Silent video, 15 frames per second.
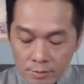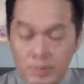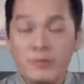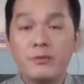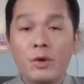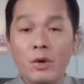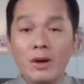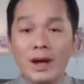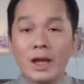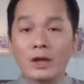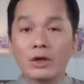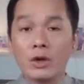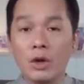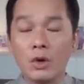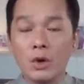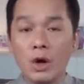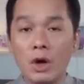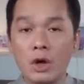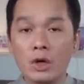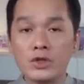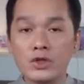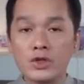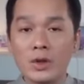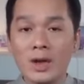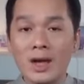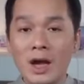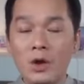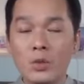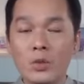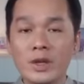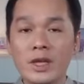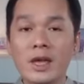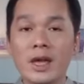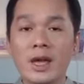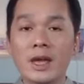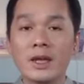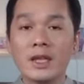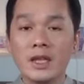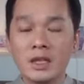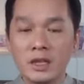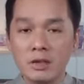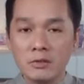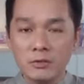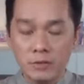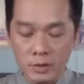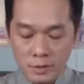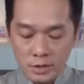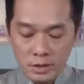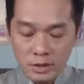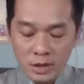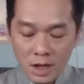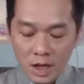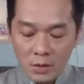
before I go on to how we can heal from it,